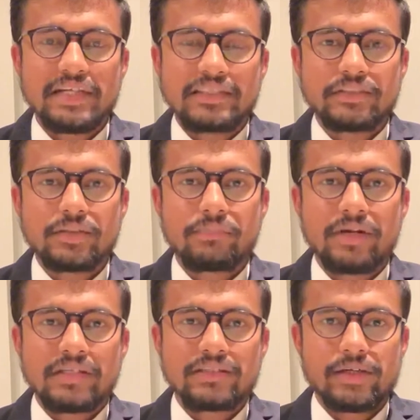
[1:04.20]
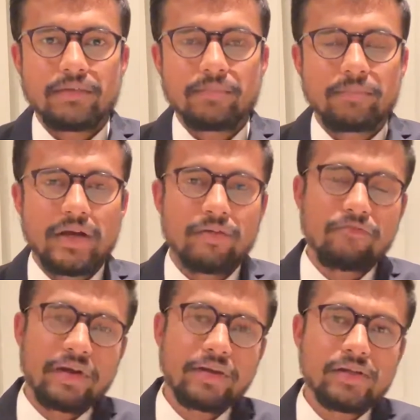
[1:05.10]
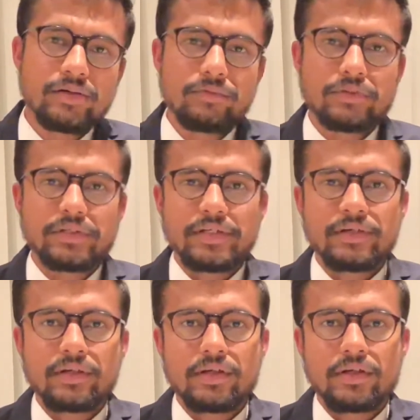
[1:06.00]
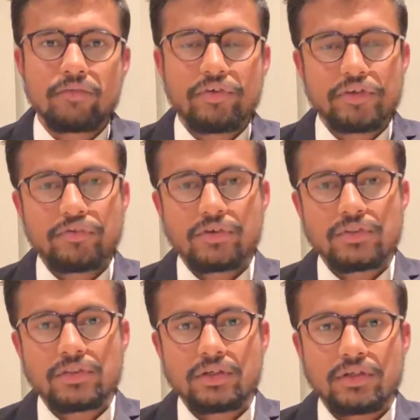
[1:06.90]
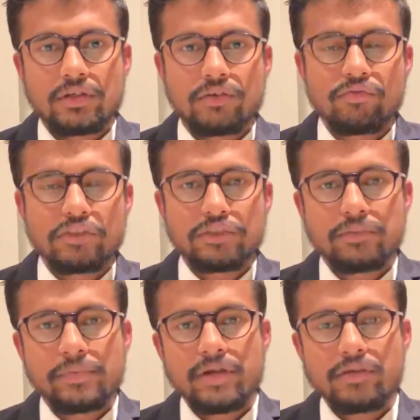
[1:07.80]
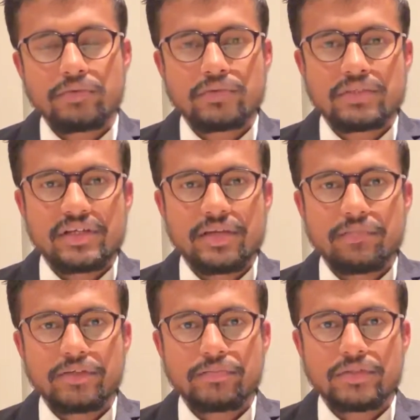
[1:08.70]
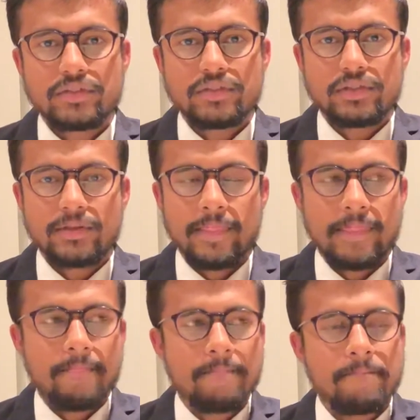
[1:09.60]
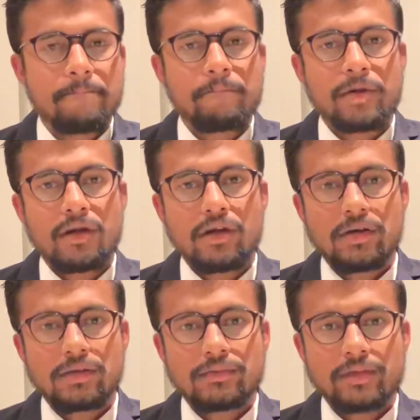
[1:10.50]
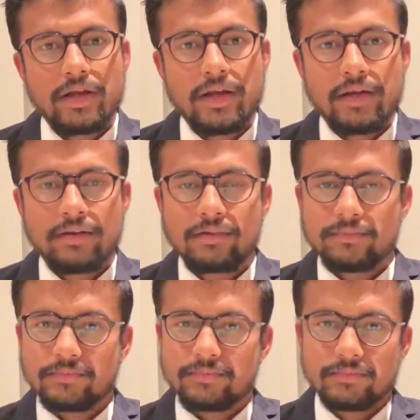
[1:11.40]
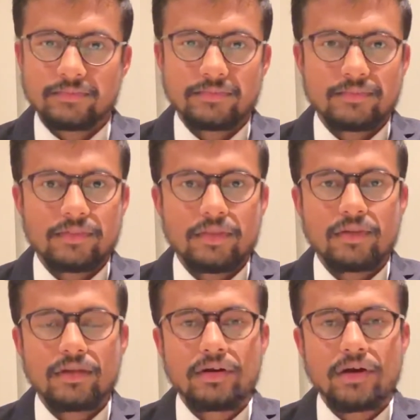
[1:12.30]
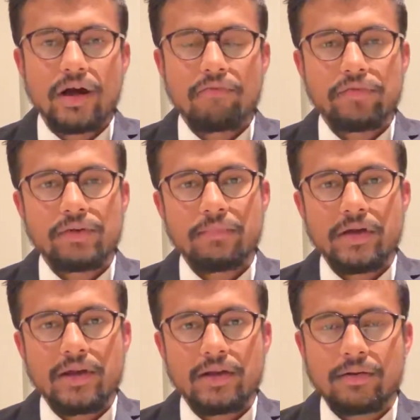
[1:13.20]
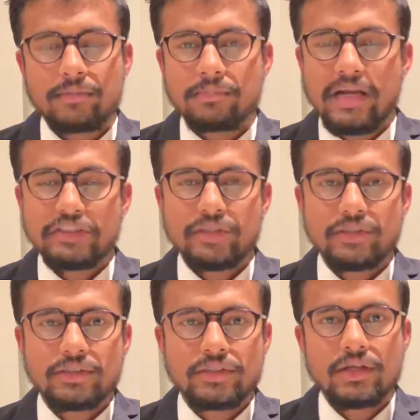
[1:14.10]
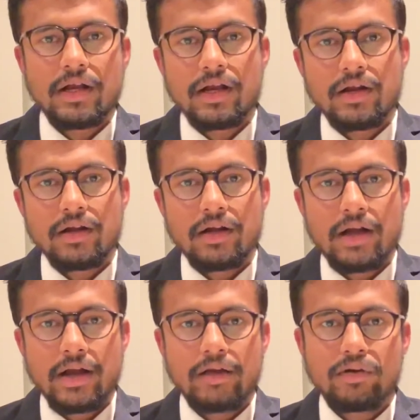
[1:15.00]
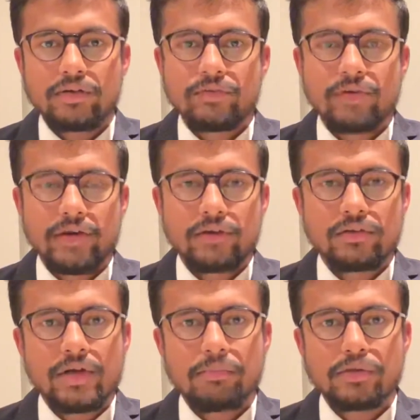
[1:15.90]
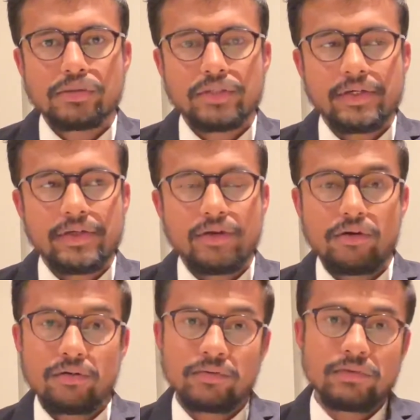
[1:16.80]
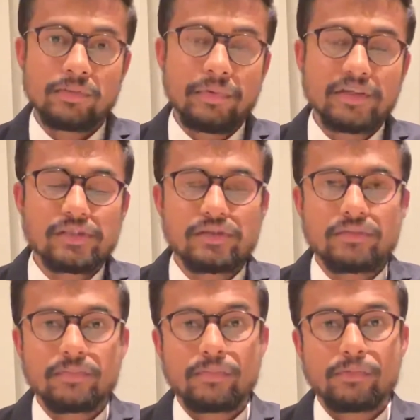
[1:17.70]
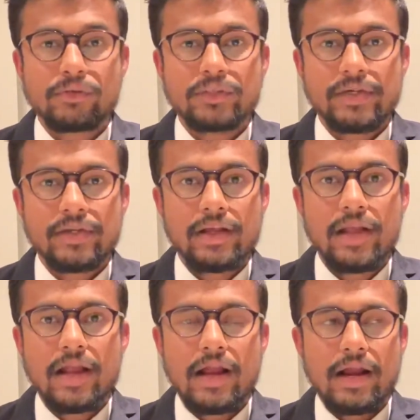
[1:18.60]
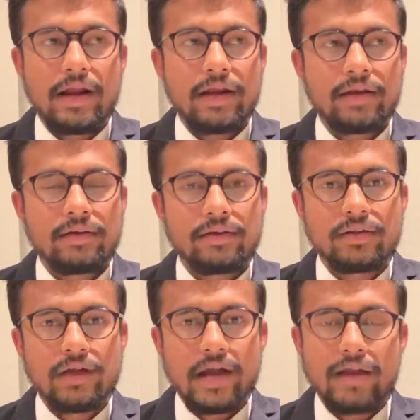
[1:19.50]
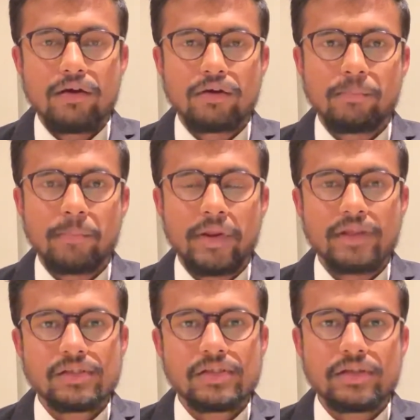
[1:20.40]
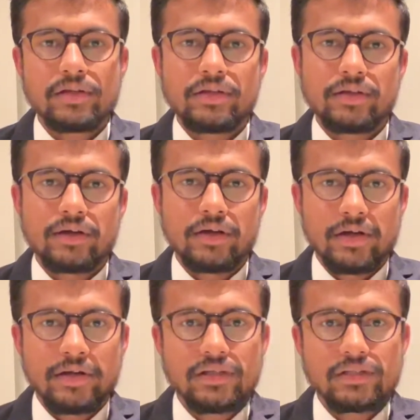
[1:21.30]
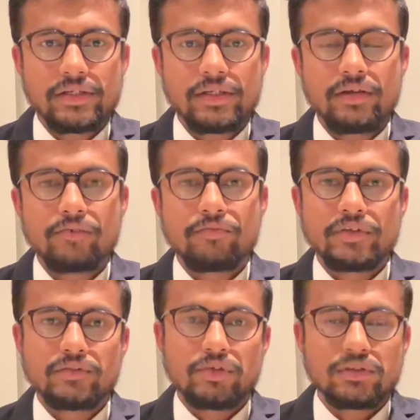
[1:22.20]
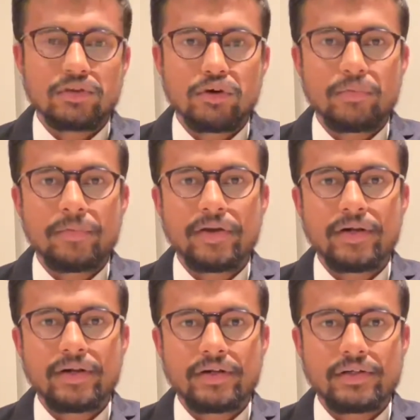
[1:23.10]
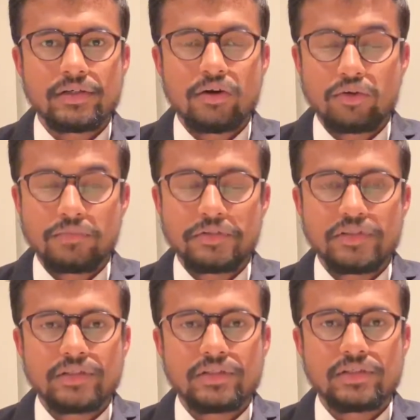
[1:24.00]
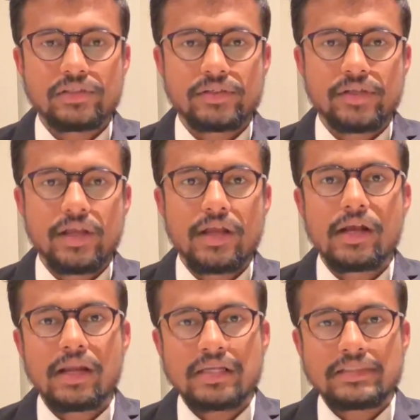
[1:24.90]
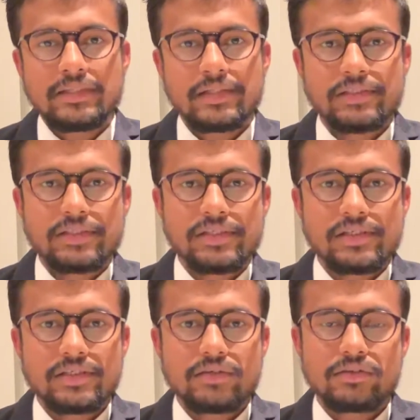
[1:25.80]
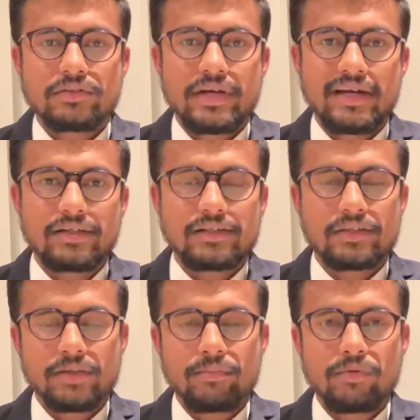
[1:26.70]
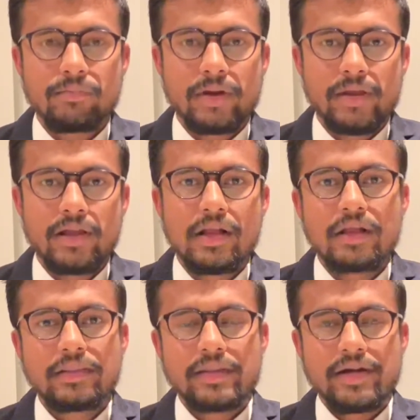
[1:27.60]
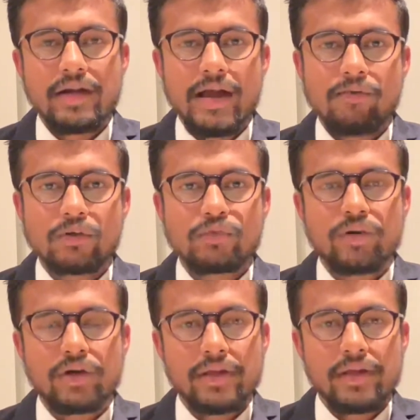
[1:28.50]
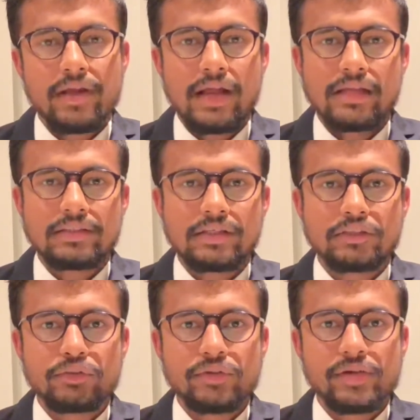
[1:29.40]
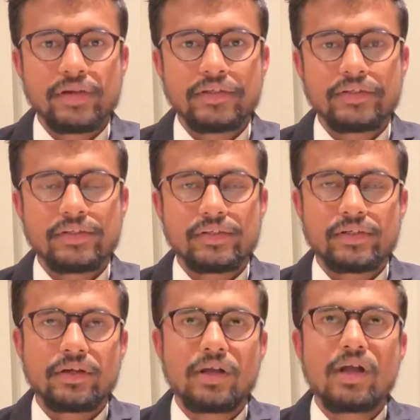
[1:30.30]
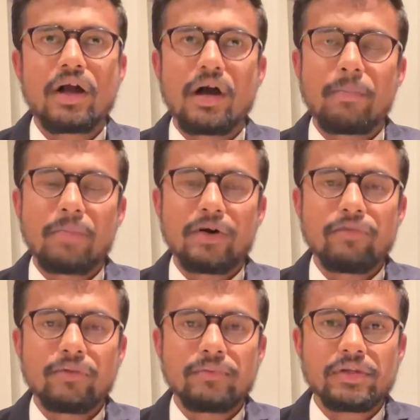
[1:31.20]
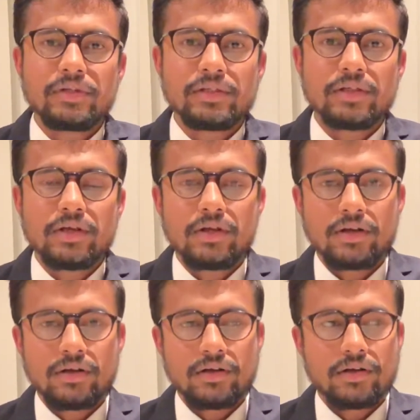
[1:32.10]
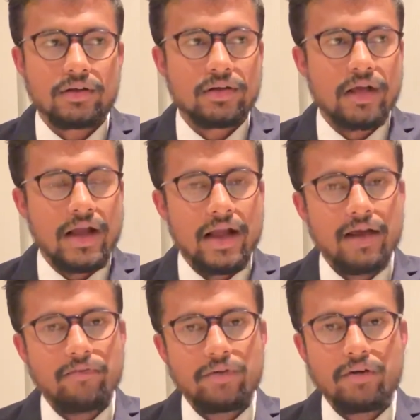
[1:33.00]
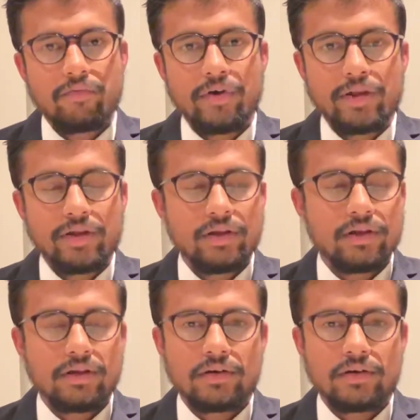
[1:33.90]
national prize in my final year project, which was virtual piano using image processing. And After my bachelor's, I got a very good opportunity on the basis of my project, and I got placed in an industry which was automated in the automation industry, classic engineers and contractors in Mumbai. There, I was working as a junior engineer. Apart from this, I have a very